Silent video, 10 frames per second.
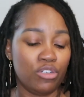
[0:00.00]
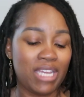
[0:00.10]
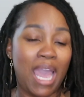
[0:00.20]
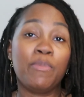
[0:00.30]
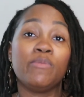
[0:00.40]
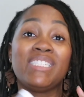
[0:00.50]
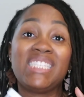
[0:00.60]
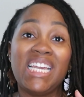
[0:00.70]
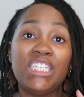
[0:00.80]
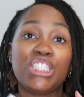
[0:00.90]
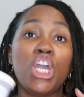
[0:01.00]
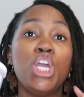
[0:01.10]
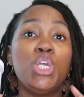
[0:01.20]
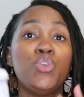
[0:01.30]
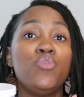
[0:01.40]
type of scent,
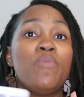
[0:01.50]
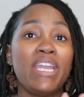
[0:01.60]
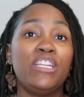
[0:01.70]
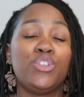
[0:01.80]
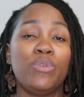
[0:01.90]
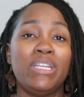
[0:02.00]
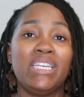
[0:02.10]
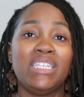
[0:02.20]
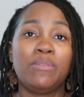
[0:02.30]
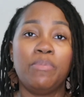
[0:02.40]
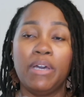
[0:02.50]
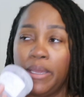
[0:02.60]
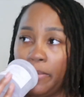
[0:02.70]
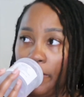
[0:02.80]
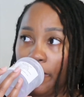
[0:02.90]
you may enjoy this,
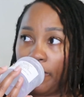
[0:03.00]
but